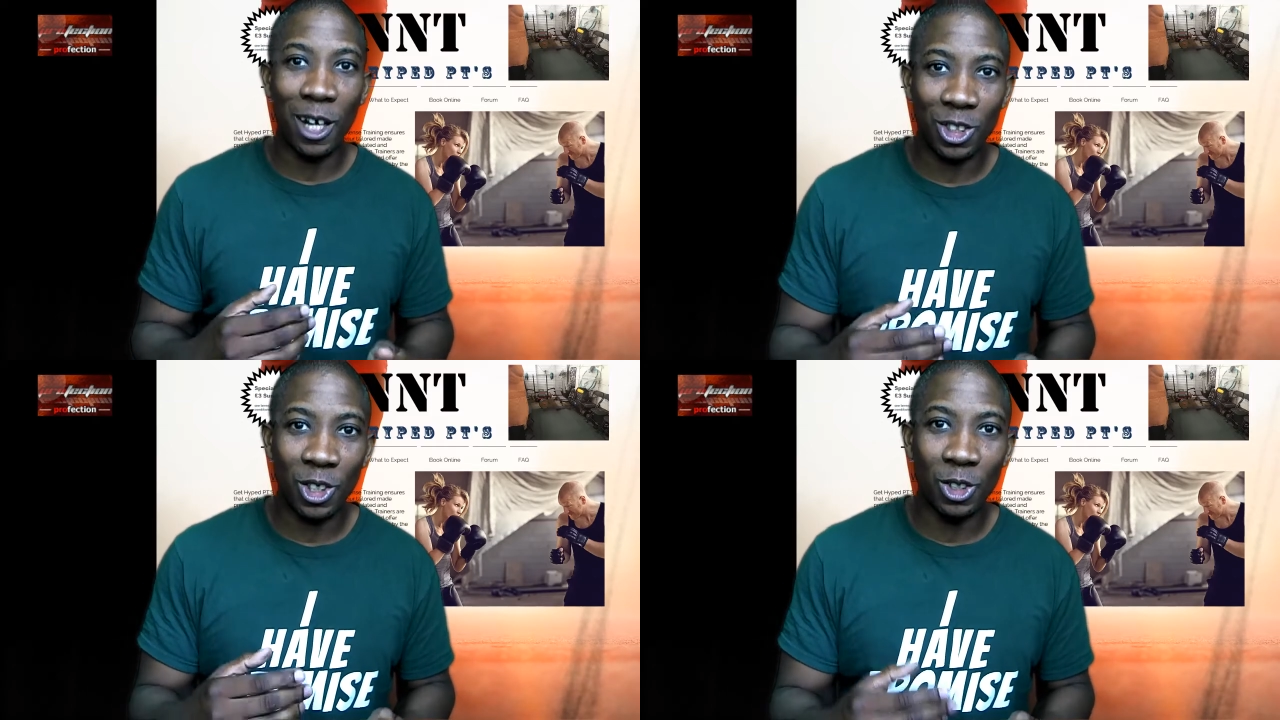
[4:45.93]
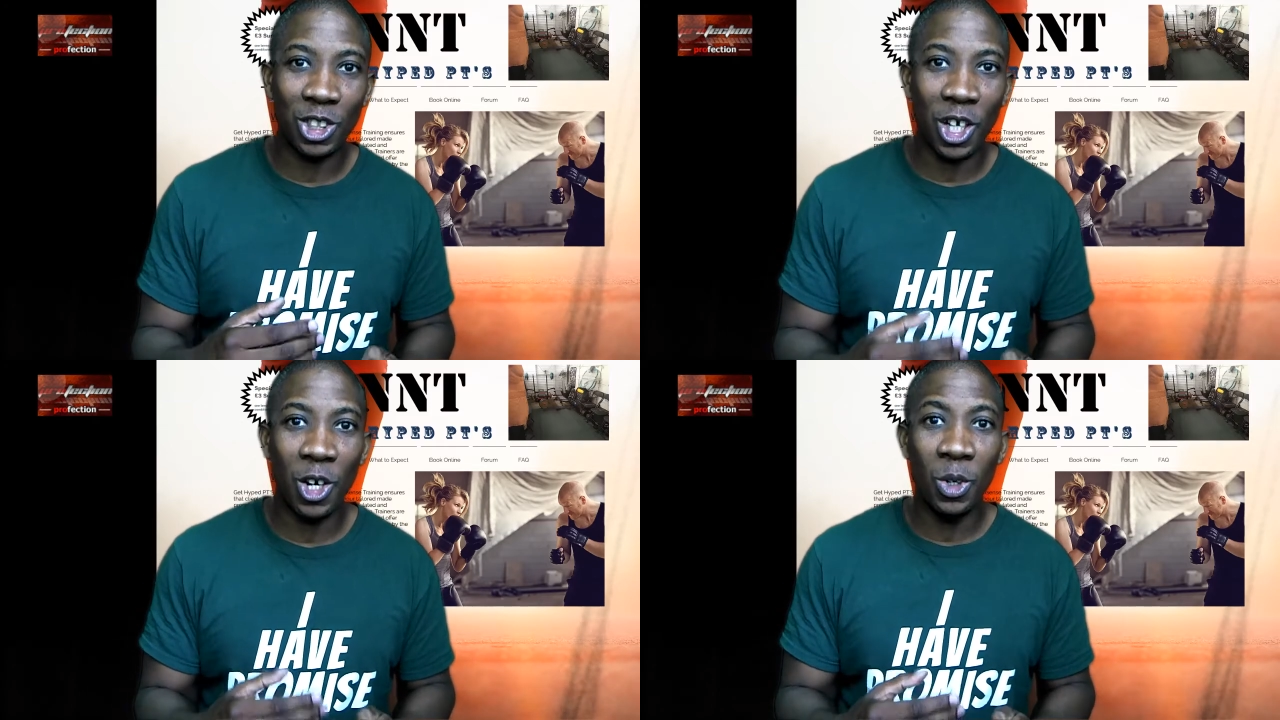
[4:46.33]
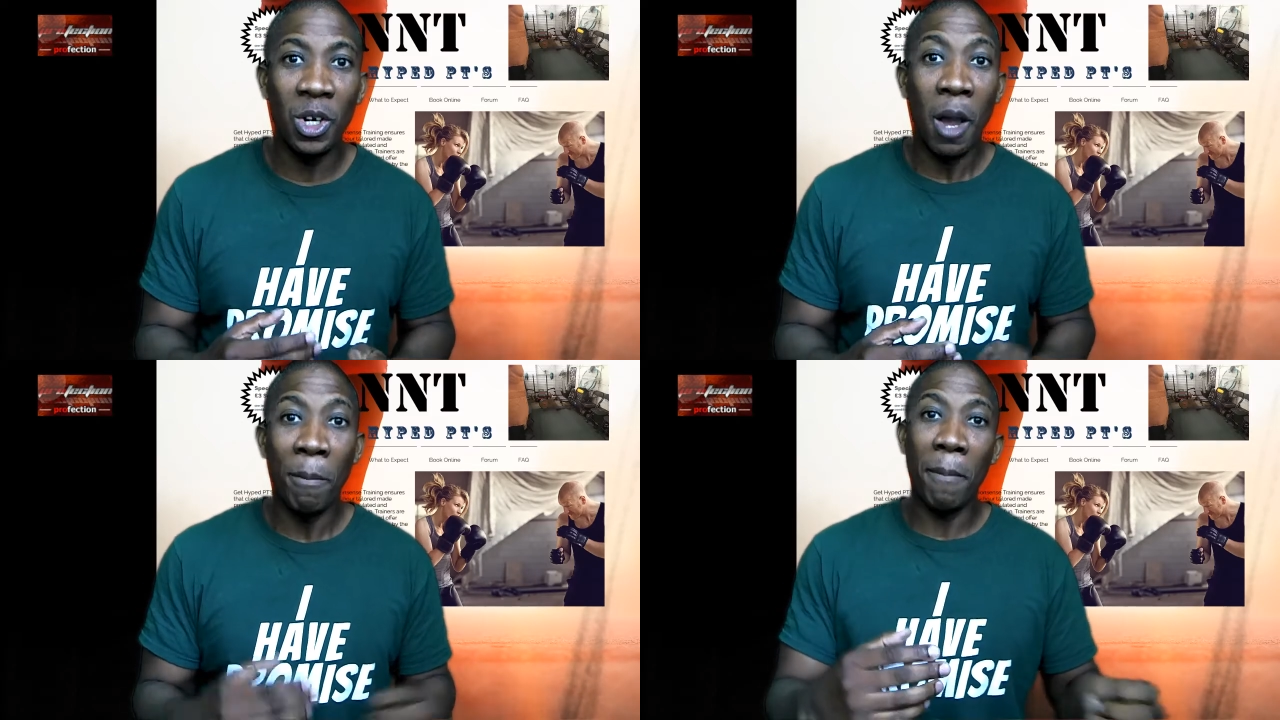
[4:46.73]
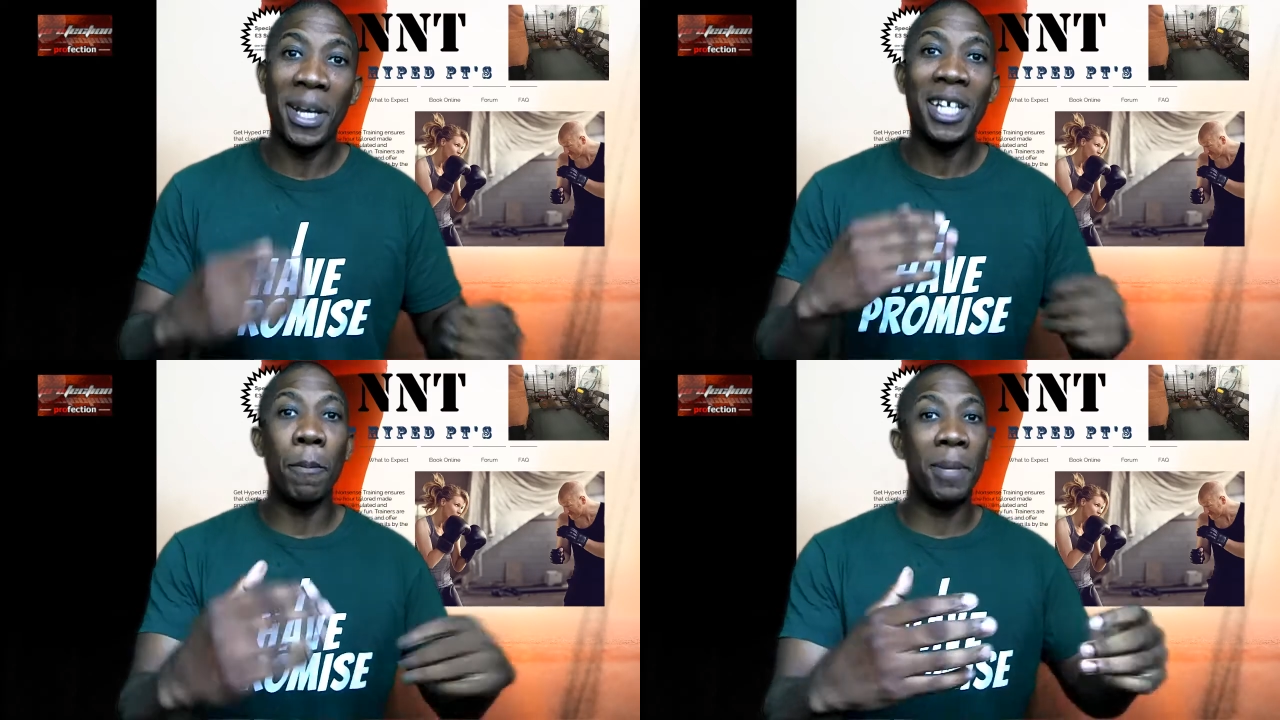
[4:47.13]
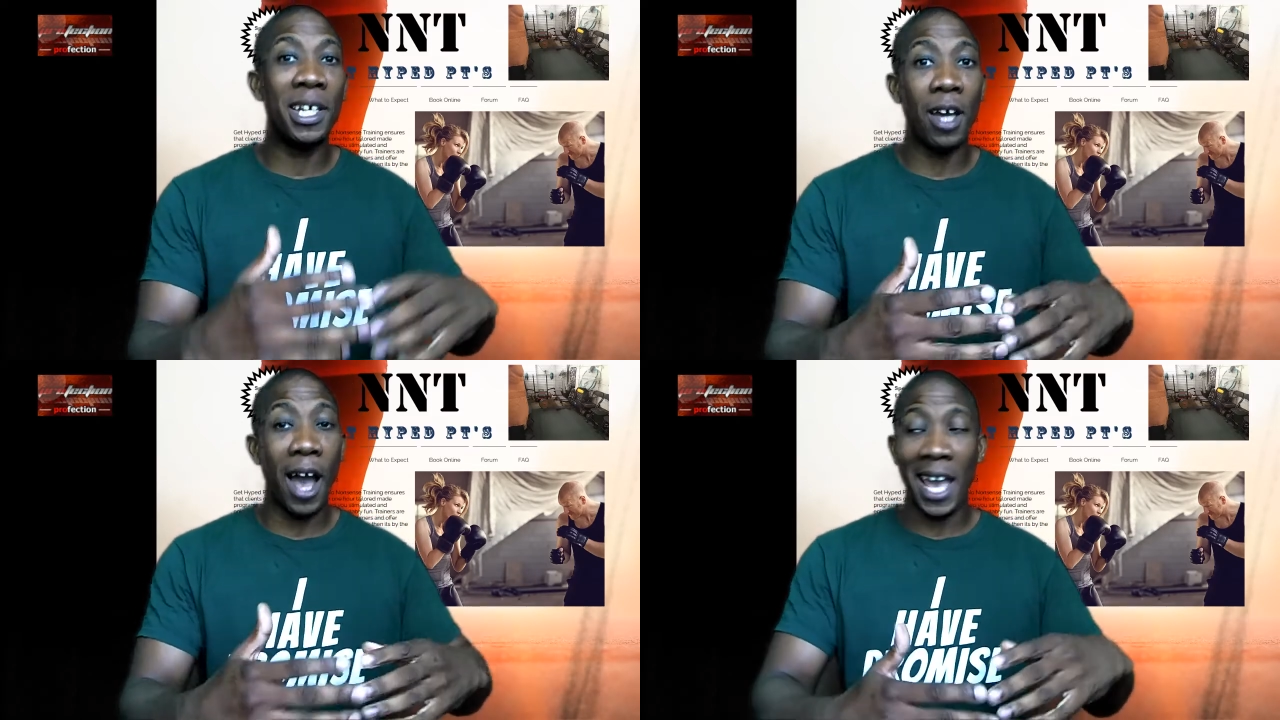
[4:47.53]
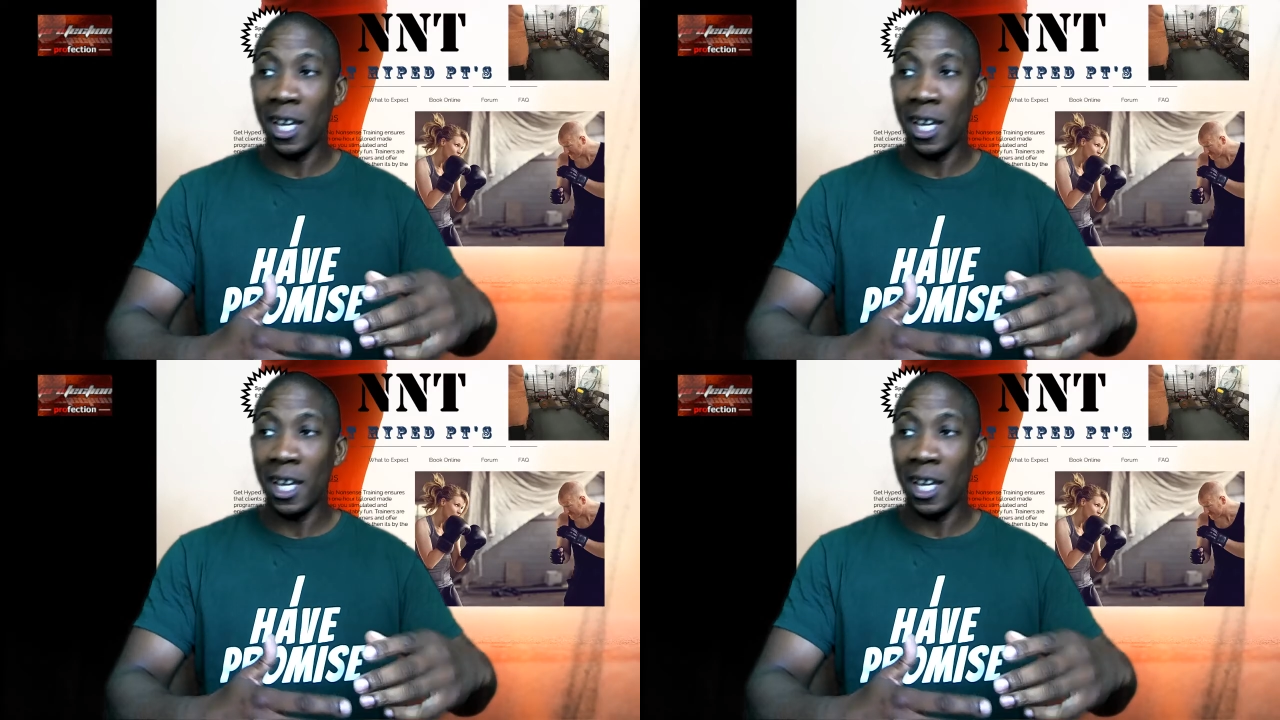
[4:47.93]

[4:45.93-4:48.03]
to. But me and the big guy,